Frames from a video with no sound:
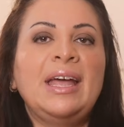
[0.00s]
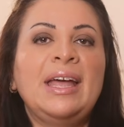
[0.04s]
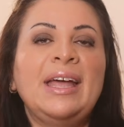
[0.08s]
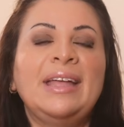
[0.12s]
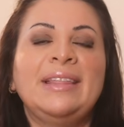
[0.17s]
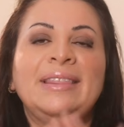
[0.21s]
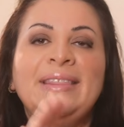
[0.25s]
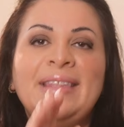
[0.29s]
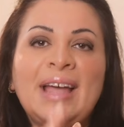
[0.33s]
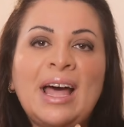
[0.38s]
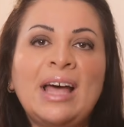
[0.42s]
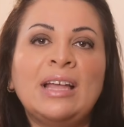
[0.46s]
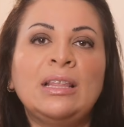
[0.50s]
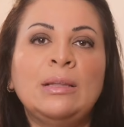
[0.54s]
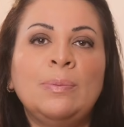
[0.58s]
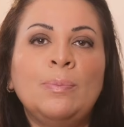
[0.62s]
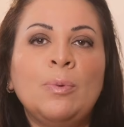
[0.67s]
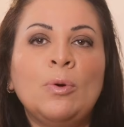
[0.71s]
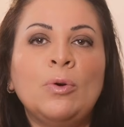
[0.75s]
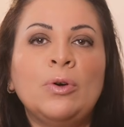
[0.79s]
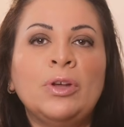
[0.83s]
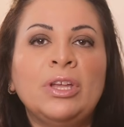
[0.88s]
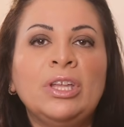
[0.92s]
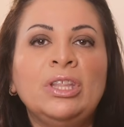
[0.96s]
At that
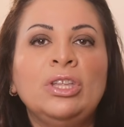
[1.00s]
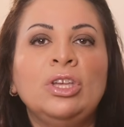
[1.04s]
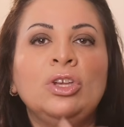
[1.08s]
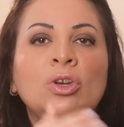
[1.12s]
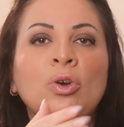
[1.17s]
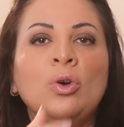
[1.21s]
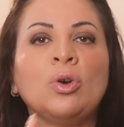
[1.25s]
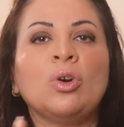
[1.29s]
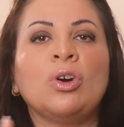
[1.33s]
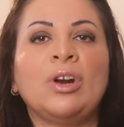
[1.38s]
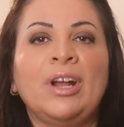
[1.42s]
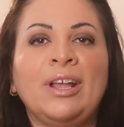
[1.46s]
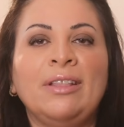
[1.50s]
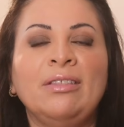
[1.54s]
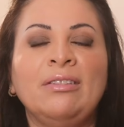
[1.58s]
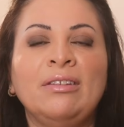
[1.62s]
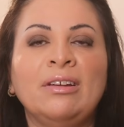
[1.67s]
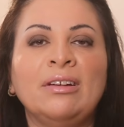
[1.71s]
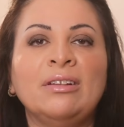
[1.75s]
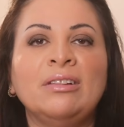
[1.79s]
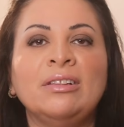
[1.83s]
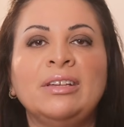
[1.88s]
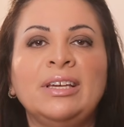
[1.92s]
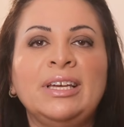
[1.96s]
point, your
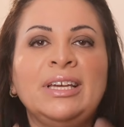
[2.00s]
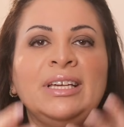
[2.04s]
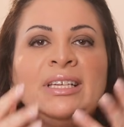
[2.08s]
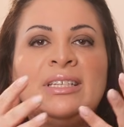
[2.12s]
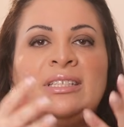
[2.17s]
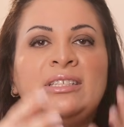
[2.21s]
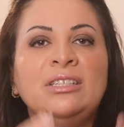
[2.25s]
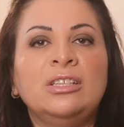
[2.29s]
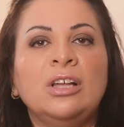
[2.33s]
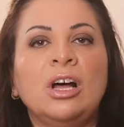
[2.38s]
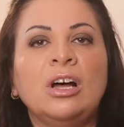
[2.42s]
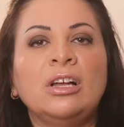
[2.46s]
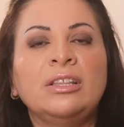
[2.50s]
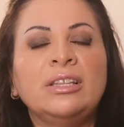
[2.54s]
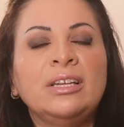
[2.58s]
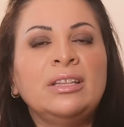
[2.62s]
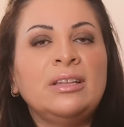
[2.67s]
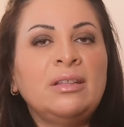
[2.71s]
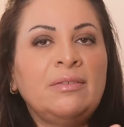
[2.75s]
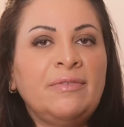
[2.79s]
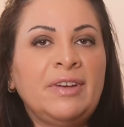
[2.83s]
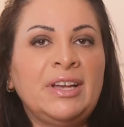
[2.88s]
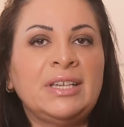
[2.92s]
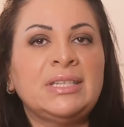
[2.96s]
rental is not an
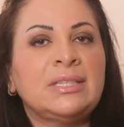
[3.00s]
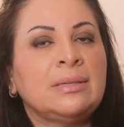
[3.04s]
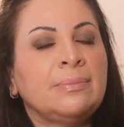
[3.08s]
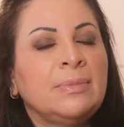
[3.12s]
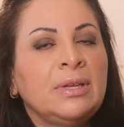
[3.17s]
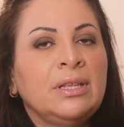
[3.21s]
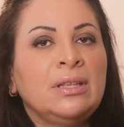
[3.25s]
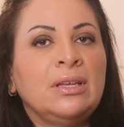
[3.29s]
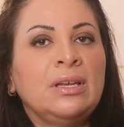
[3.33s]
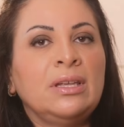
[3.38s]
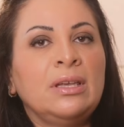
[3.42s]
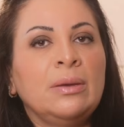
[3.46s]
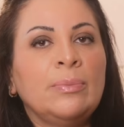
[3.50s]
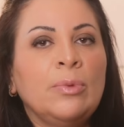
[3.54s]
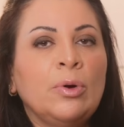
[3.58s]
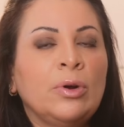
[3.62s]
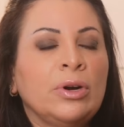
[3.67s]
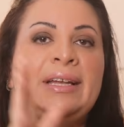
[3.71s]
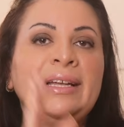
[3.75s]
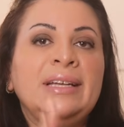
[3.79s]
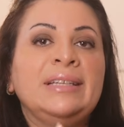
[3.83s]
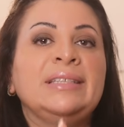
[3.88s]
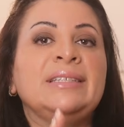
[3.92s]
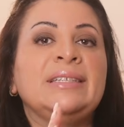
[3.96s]
investment
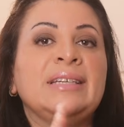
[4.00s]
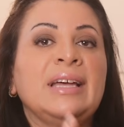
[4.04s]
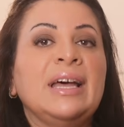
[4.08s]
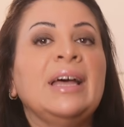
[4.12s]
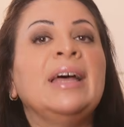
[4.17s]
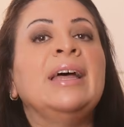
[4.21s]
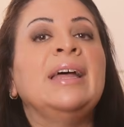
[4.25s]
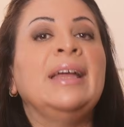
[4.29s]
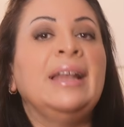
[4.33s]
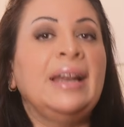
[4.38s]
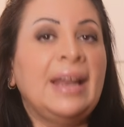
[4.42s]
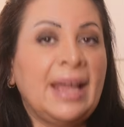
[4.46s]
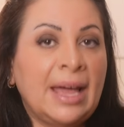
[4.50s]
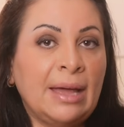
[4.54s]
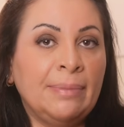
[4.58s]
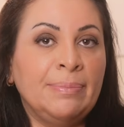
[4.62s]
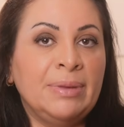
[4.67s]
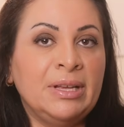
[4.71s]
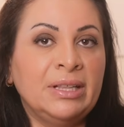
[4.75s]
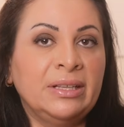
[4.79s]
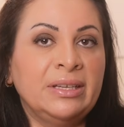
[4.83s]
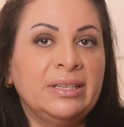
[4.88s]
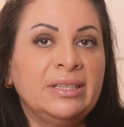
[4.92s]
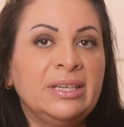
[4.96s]
anymore, it's a
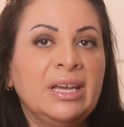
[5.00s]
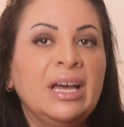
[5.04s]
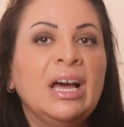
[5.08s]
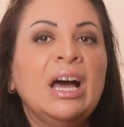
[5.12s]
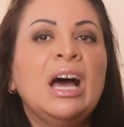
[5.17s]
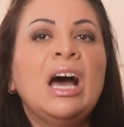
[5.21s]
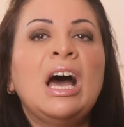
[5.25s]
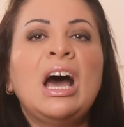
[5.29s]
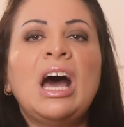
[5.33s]
liability.